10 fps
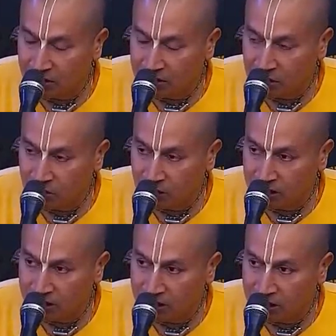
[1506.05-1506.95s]
all
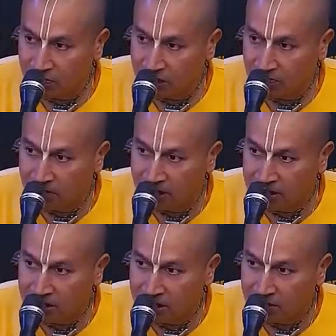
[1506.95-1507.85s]
situations and being
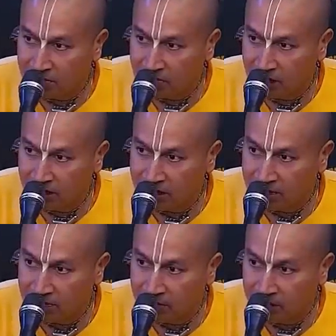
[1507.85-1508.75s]
blessed by
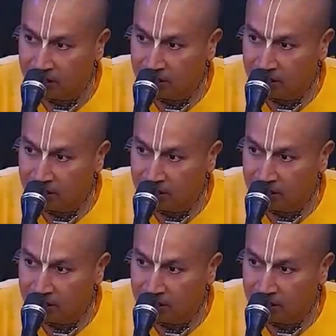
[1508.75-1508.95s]
them,